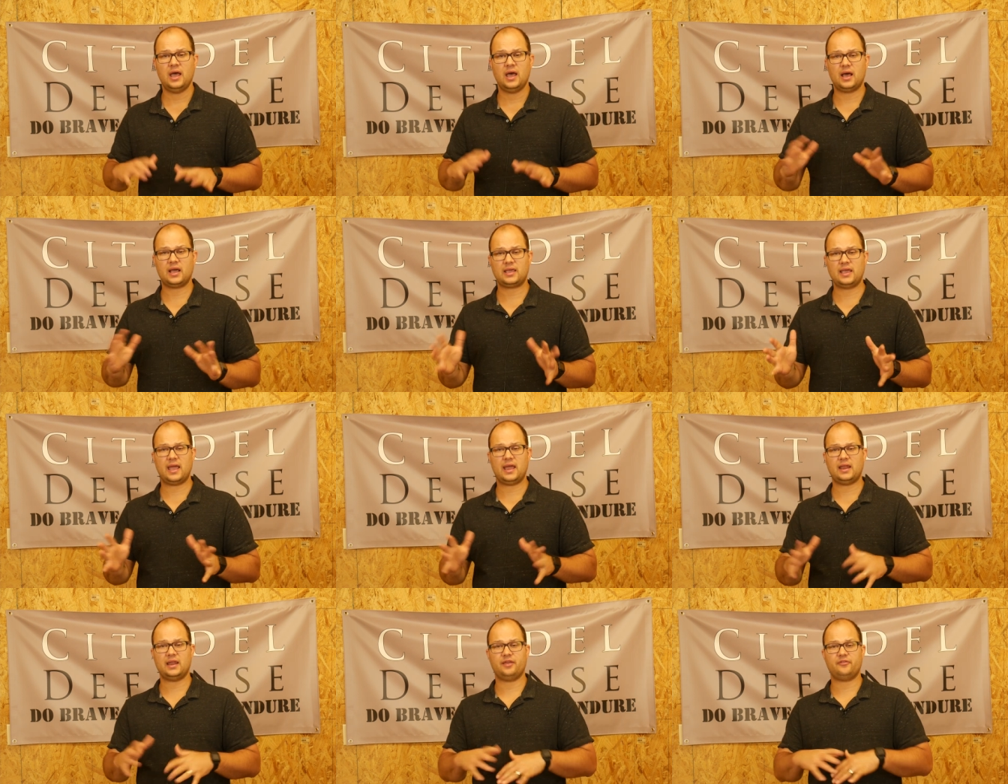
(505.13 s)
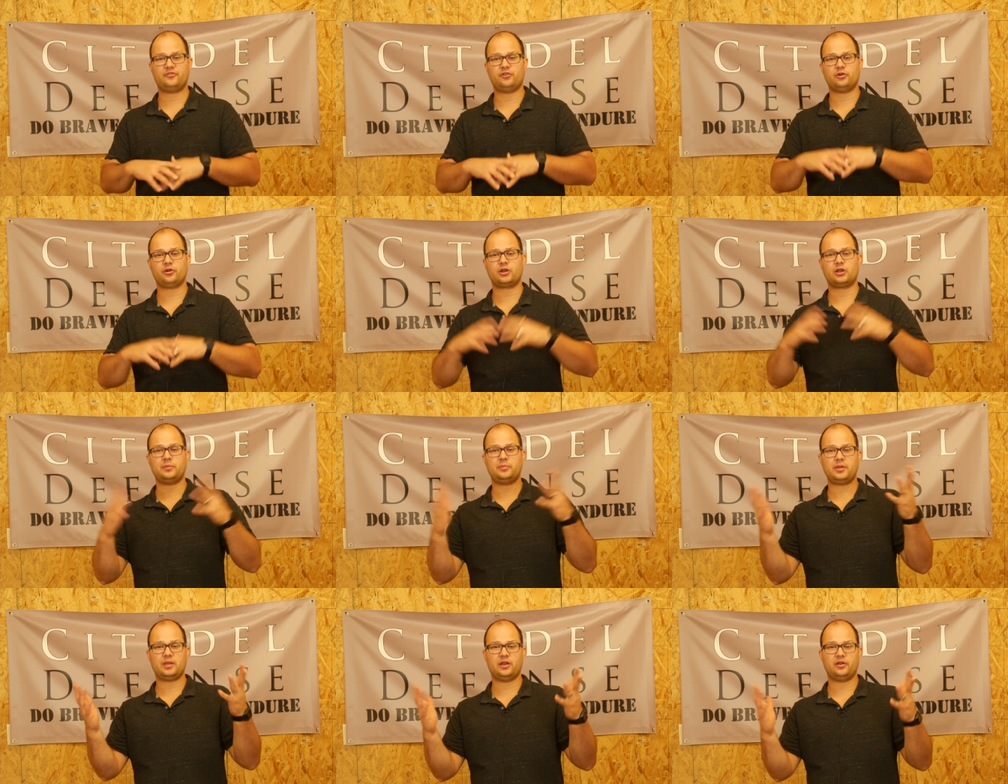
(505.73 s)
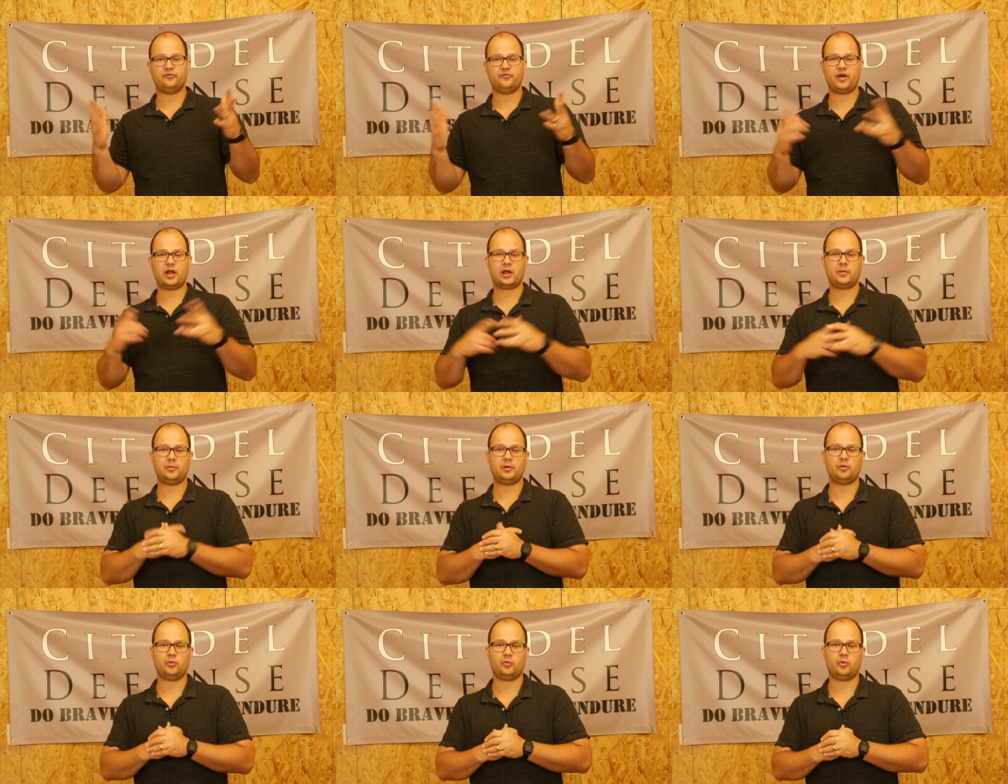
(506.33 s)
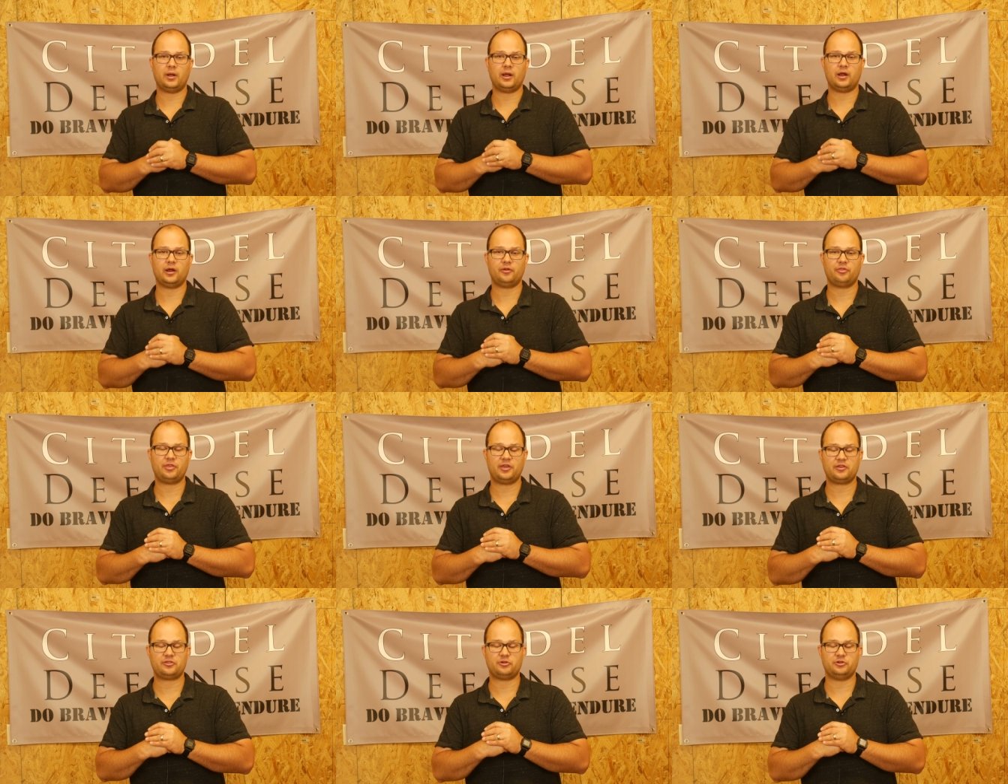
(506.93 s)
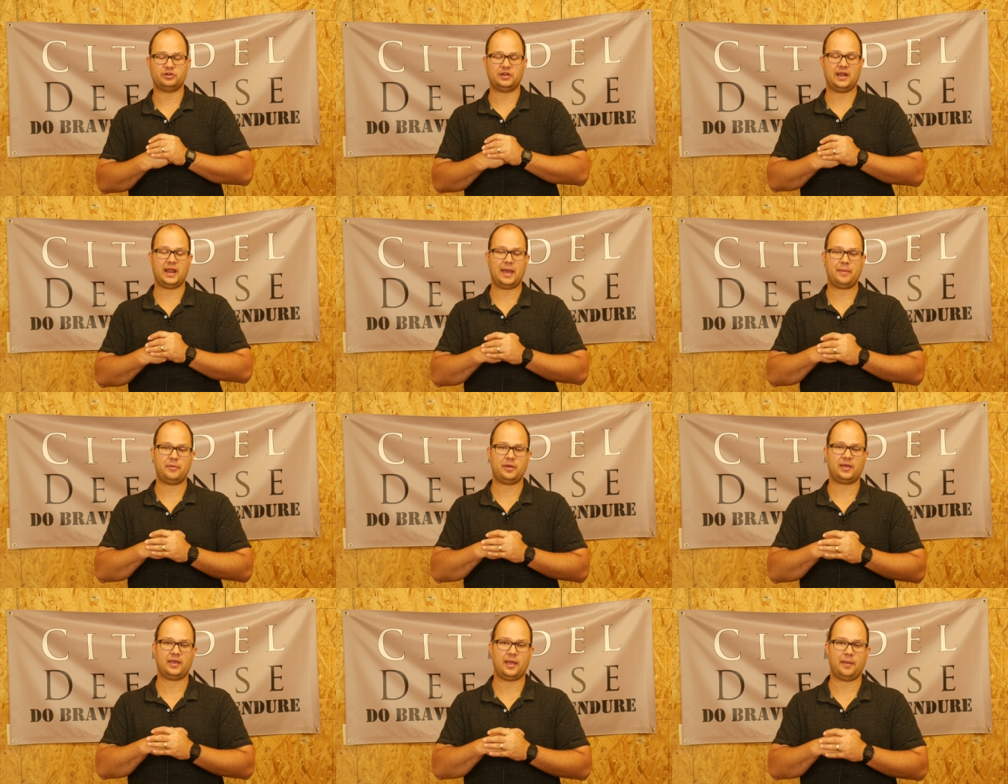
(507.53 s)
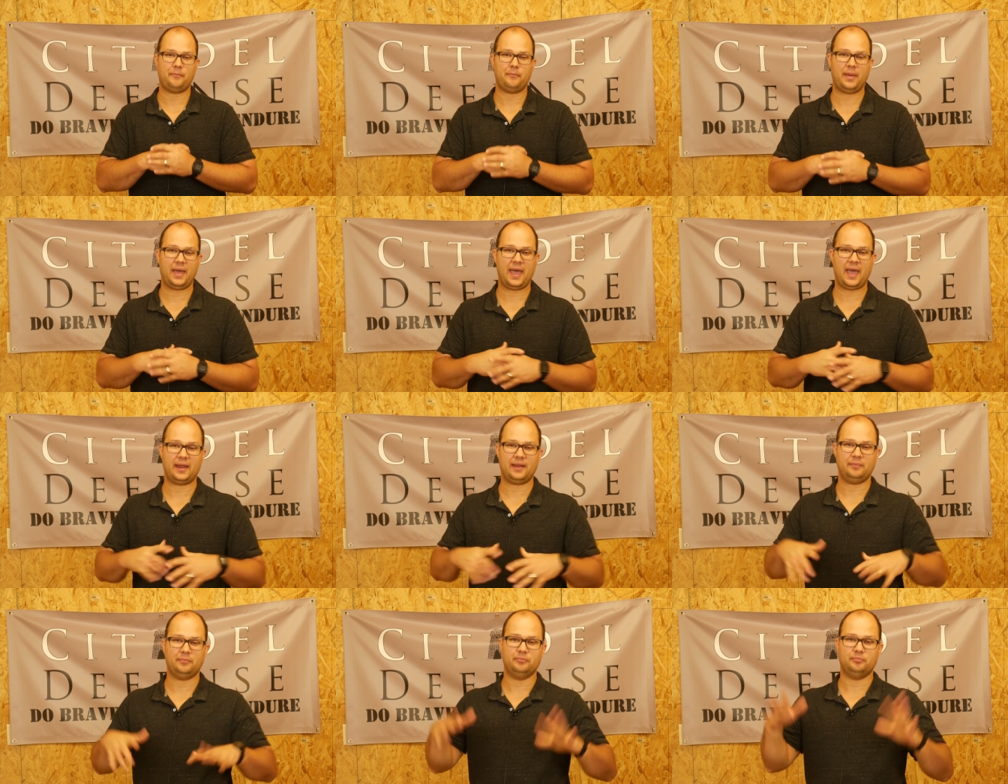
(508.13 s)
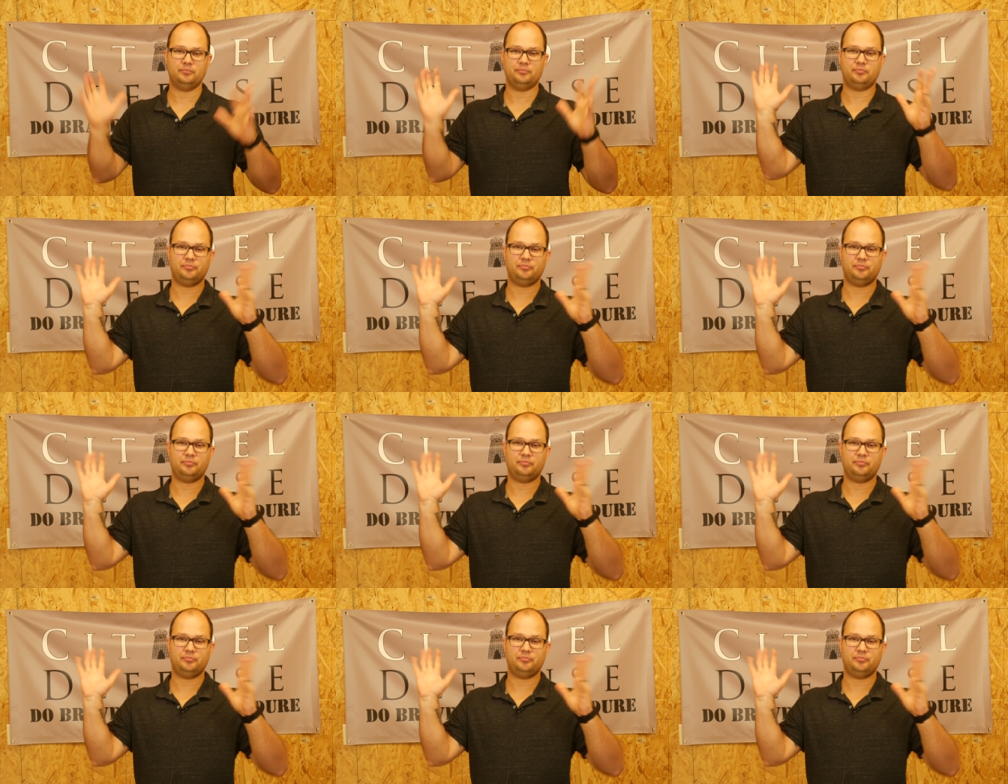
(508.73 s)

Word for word: Again, if you're gonna be in an environment where things are dynamic and bad and